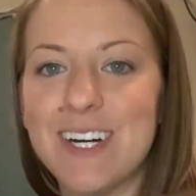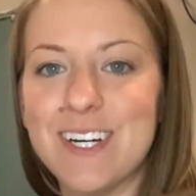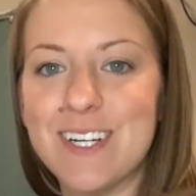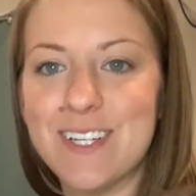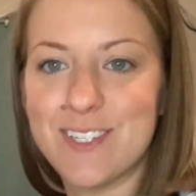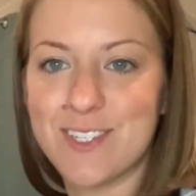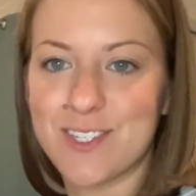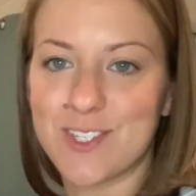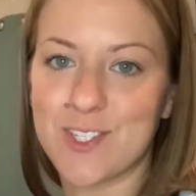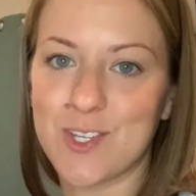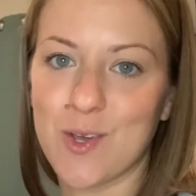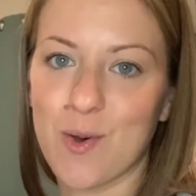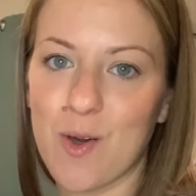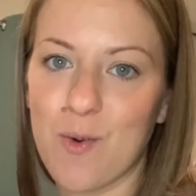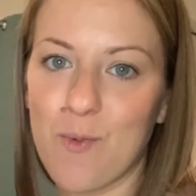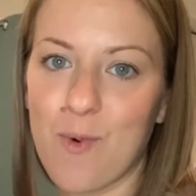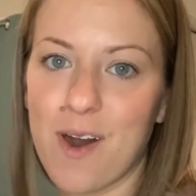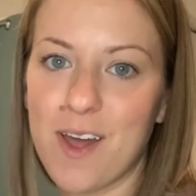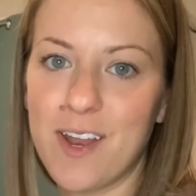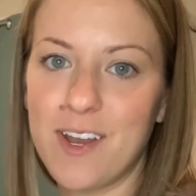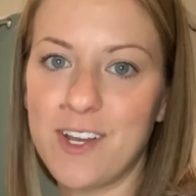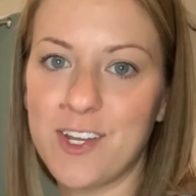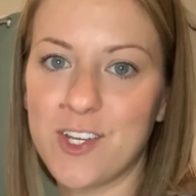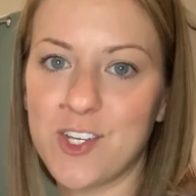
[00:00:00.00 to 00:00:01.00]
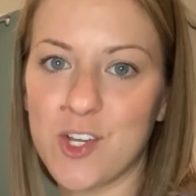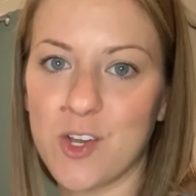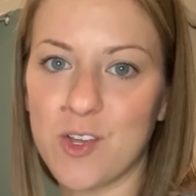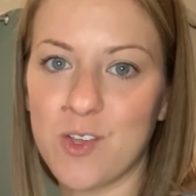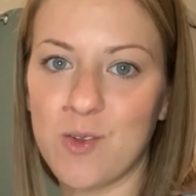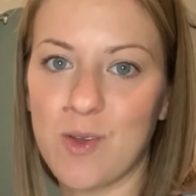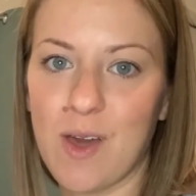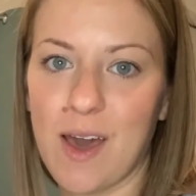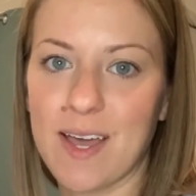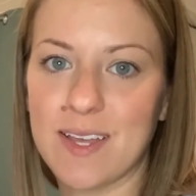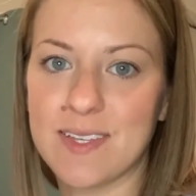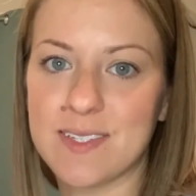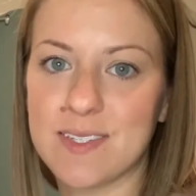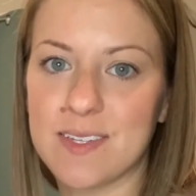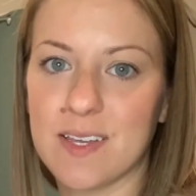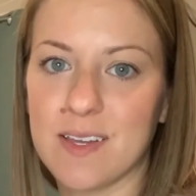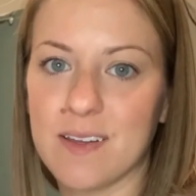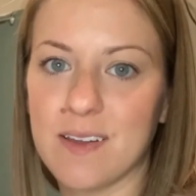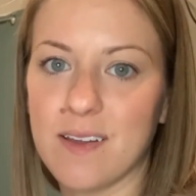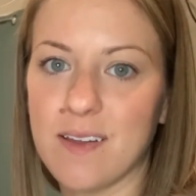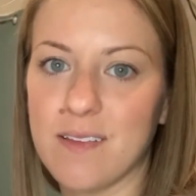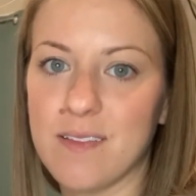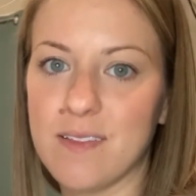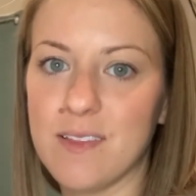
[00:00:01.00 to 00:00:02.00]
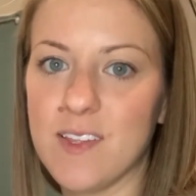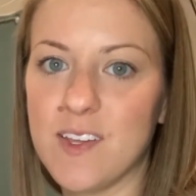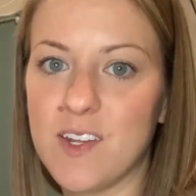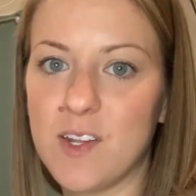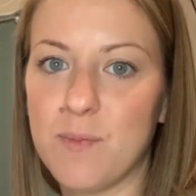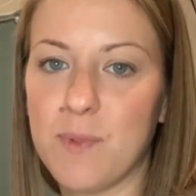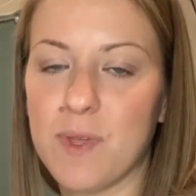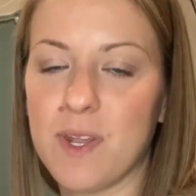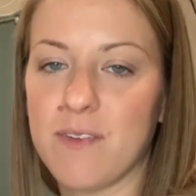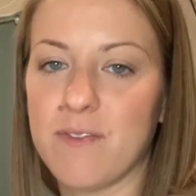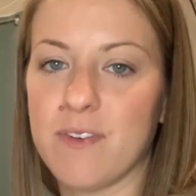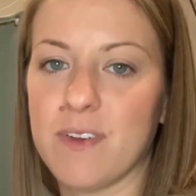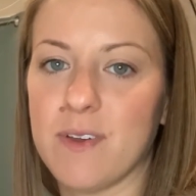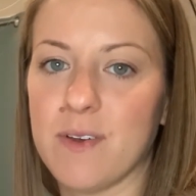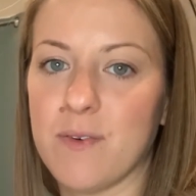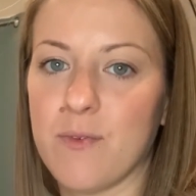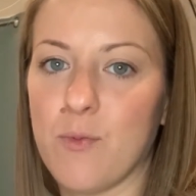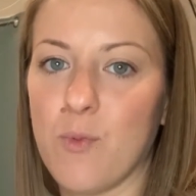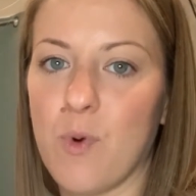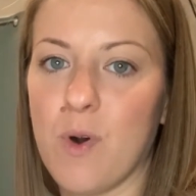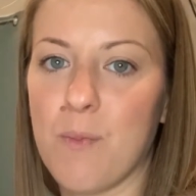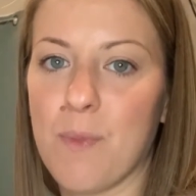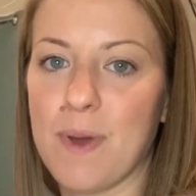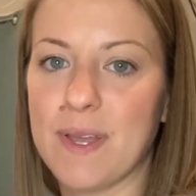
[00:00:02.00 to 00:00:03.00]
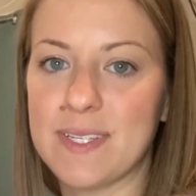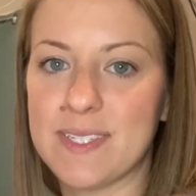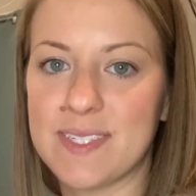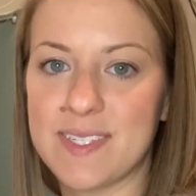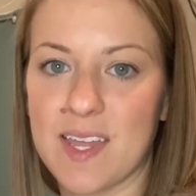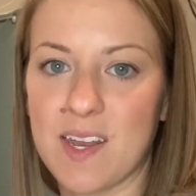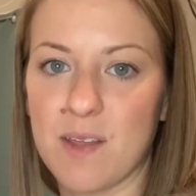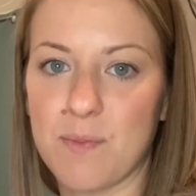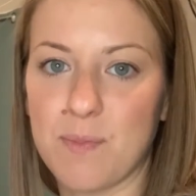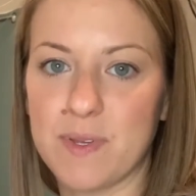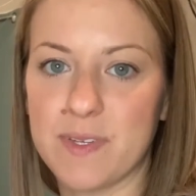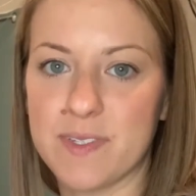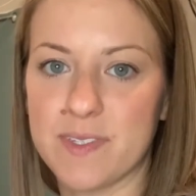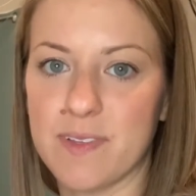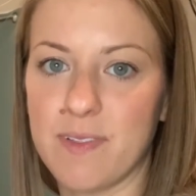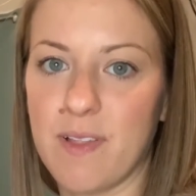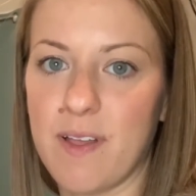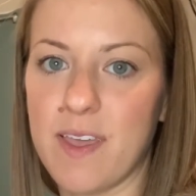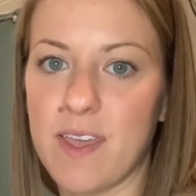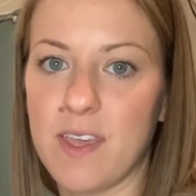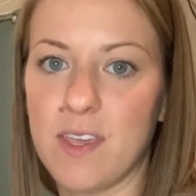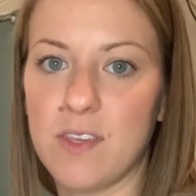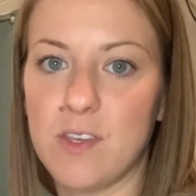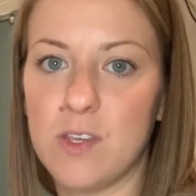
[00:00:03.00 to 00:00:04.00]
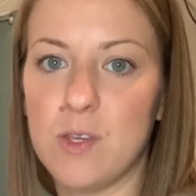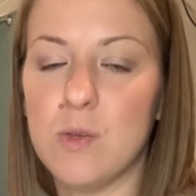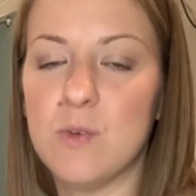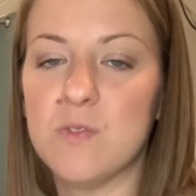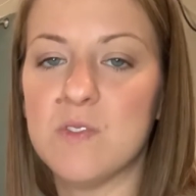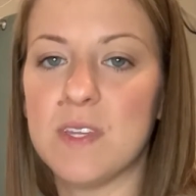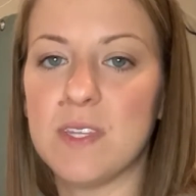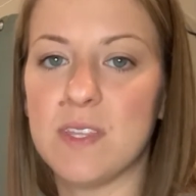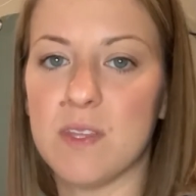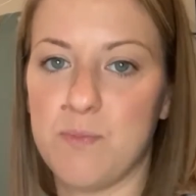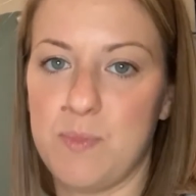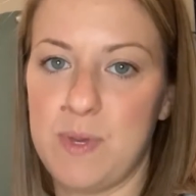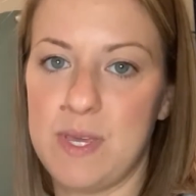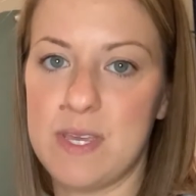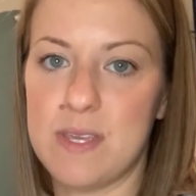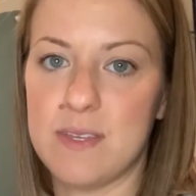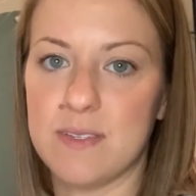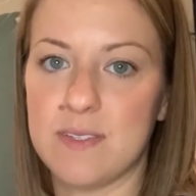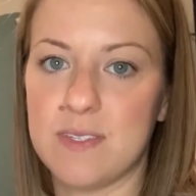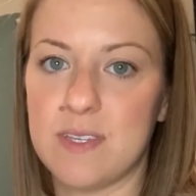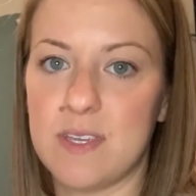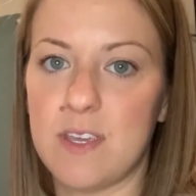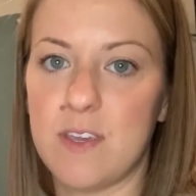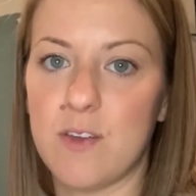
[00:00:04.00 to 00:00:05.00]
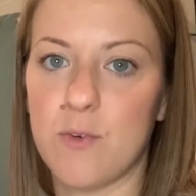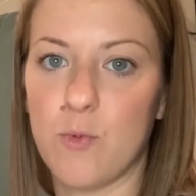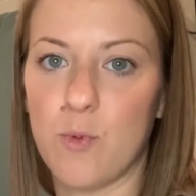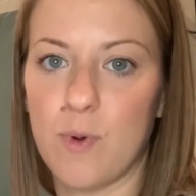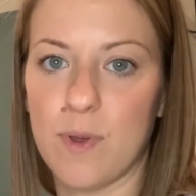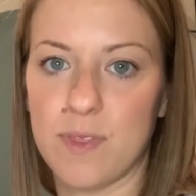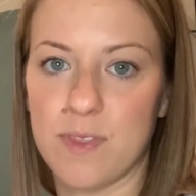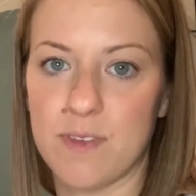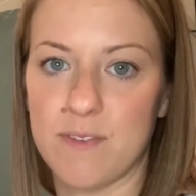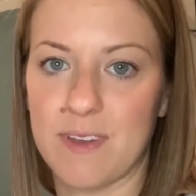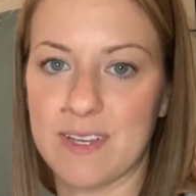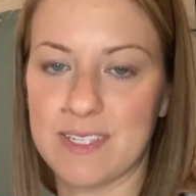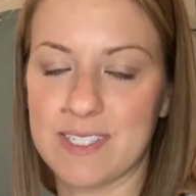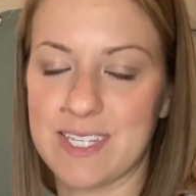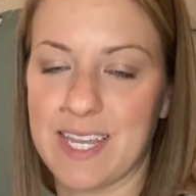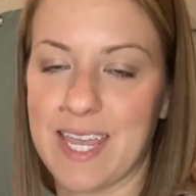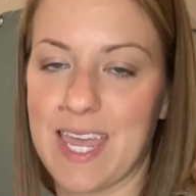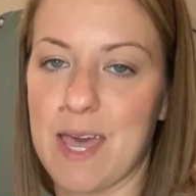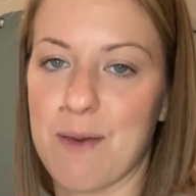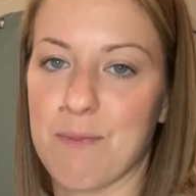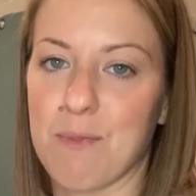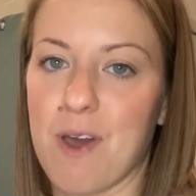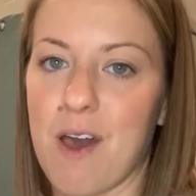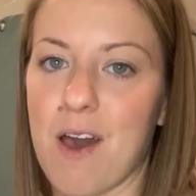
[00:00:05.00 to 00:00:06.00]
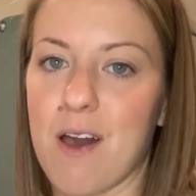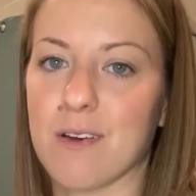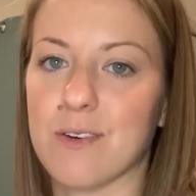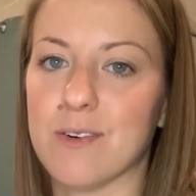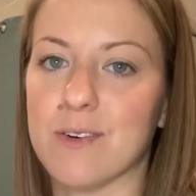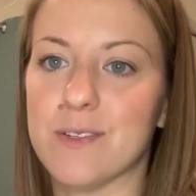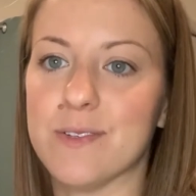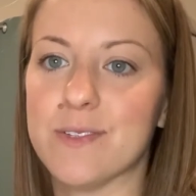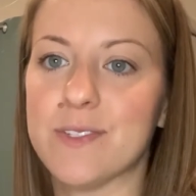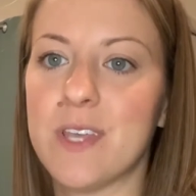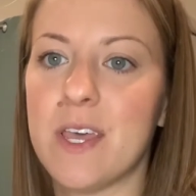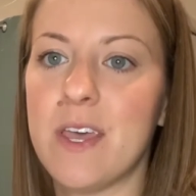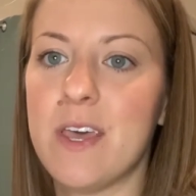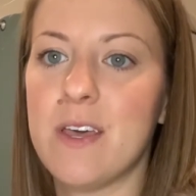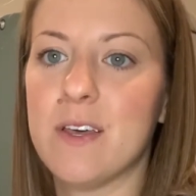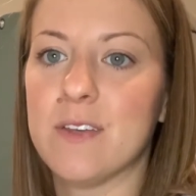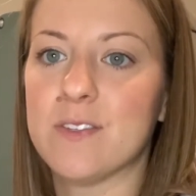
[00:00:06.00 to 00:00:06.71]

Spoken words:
So I wanted to show you guys a little bit of what my setup is like using the PC with the Vesticam goggles.